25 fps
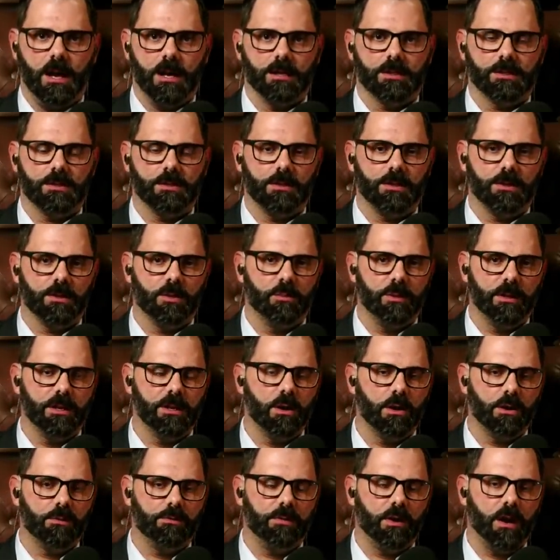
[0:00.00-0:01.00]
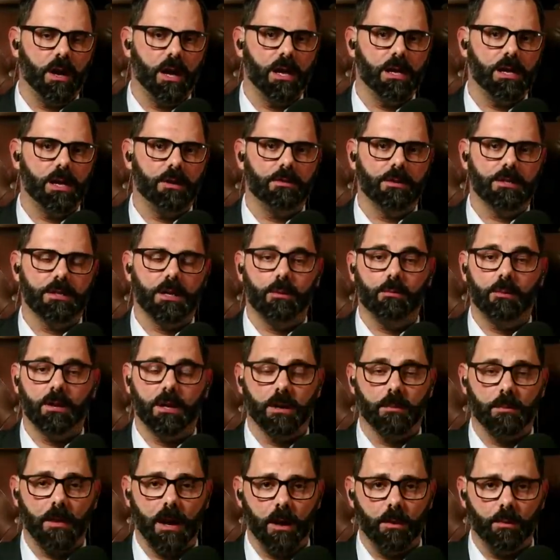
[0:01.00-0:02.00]
so that you'll be notified every time we
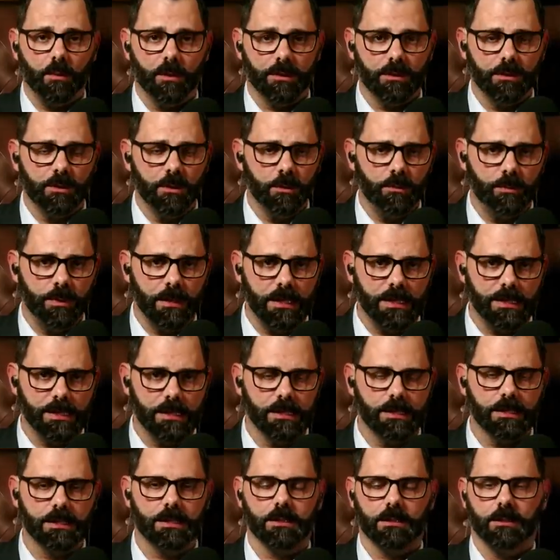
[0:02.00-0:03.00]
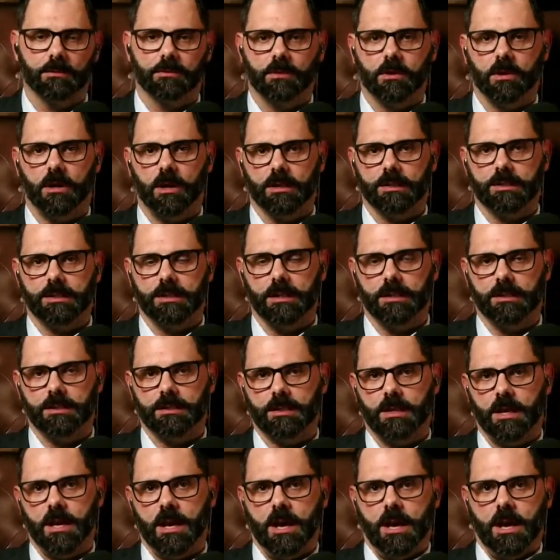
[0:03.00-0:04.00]
come out with new pieces of
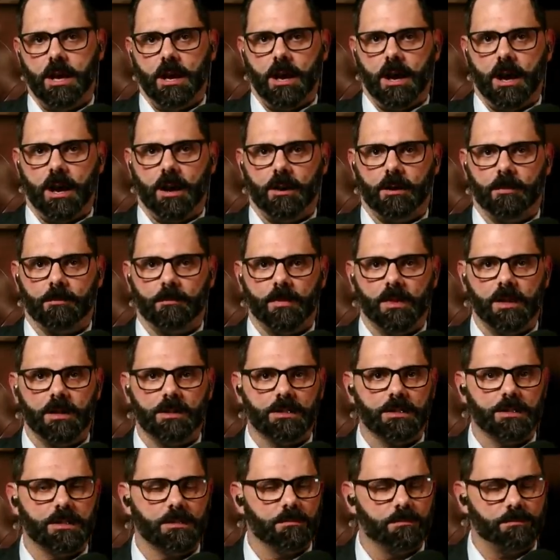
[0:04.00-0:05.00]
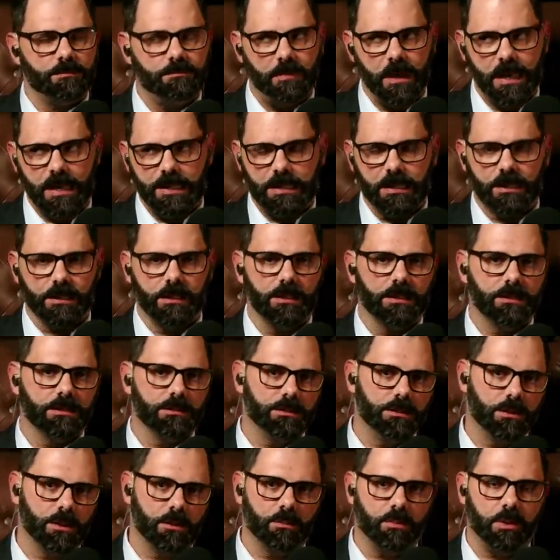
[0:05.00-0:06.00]
content. There's basically,
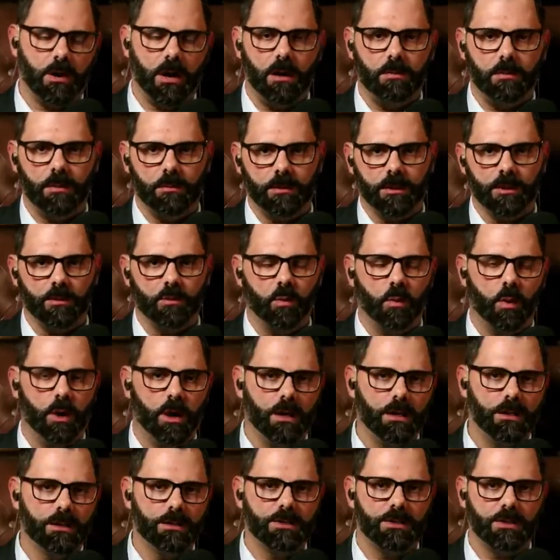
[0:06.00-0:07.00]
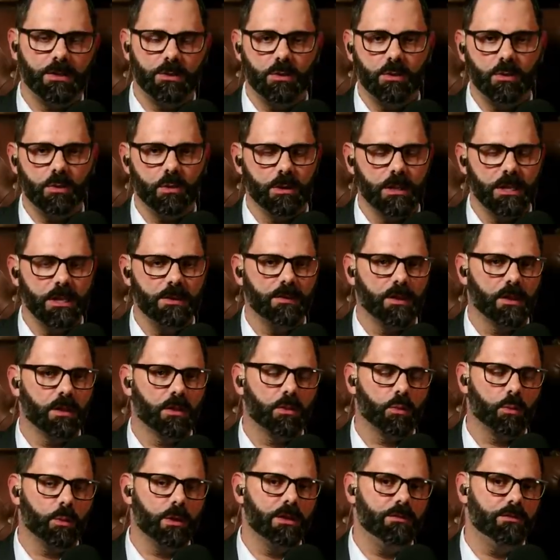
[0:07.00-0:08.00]
you know, probably one, two, or even
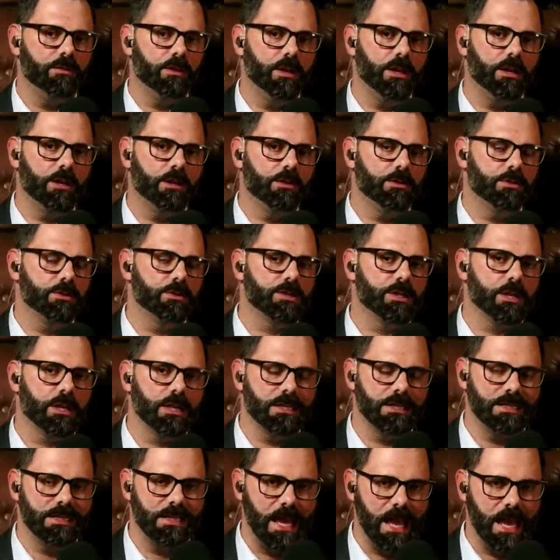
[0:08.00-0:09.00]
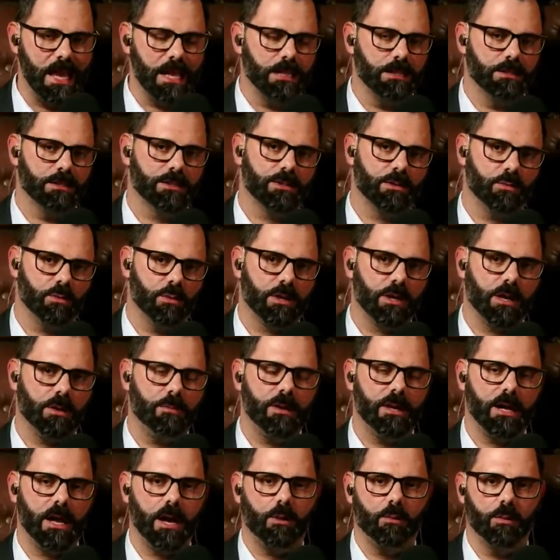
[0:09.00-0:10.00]
three videos a day. So we're
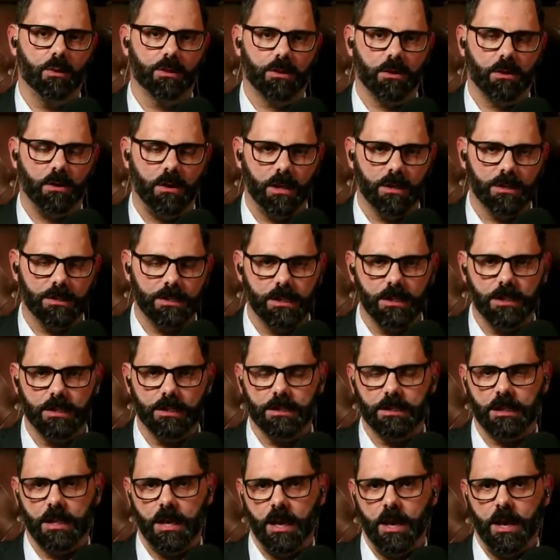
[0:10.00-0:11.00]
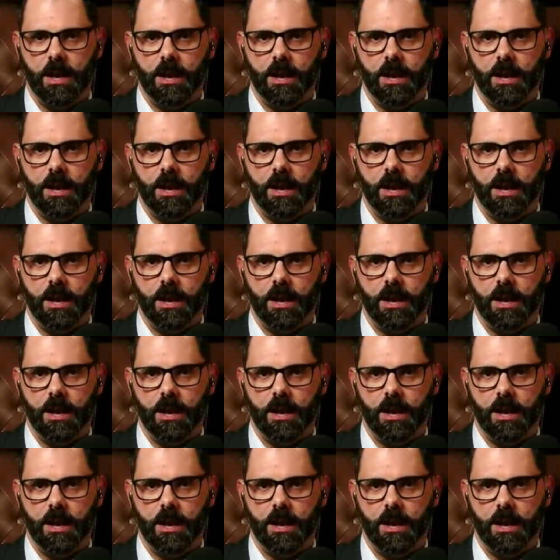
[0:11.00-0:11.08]
coming out with content